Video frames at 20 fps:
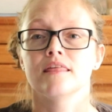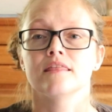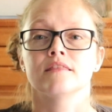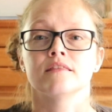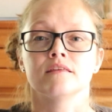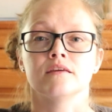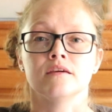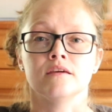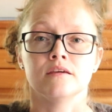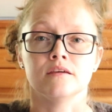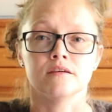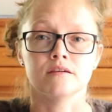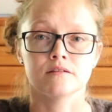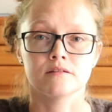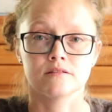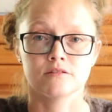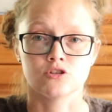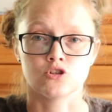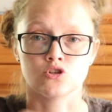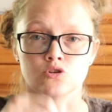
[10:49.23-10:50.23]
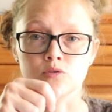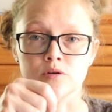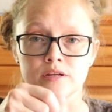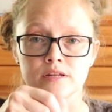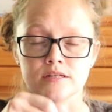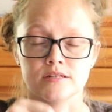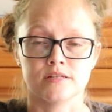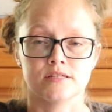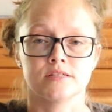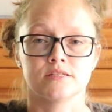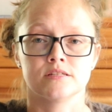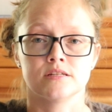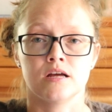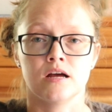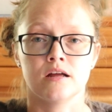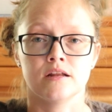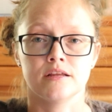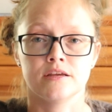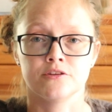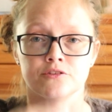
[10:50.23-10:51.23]
the joint does
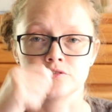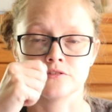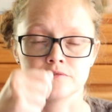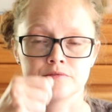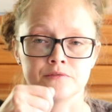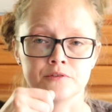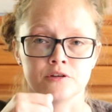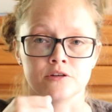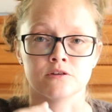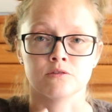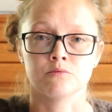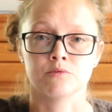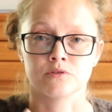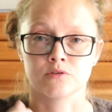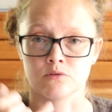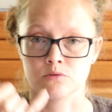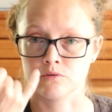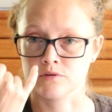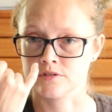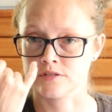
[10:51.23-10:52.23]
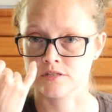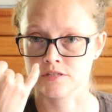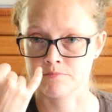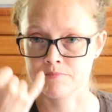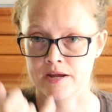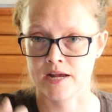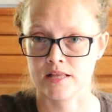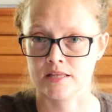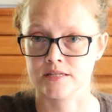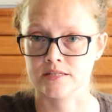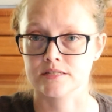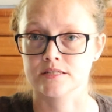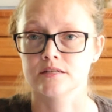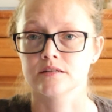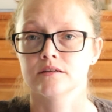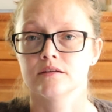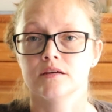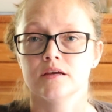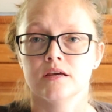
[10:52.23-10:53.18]
not interfere with the horse's palate.